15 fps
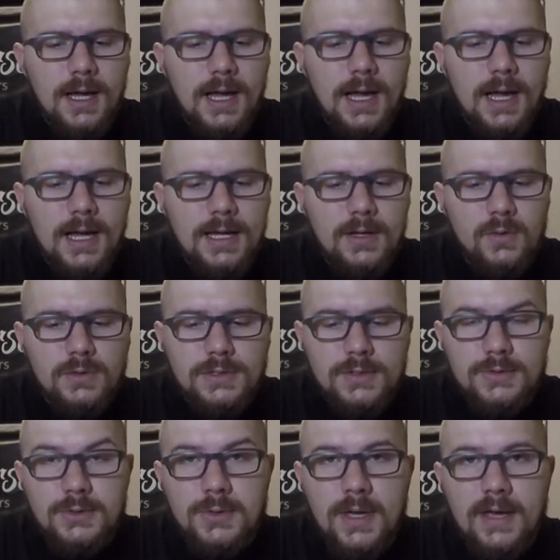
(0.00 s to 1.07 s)
I also
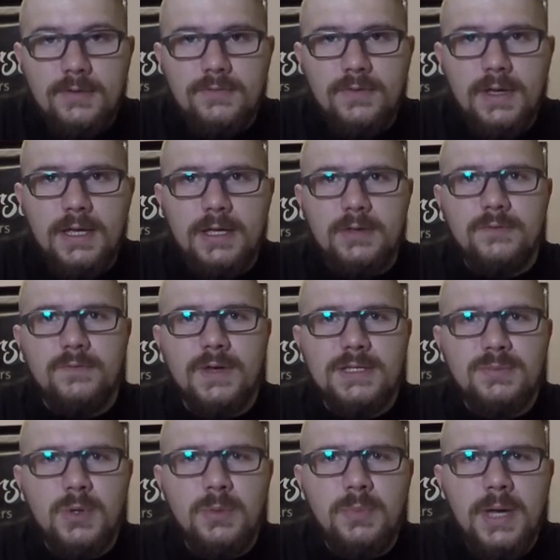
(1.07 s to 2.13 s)
do have a Facebook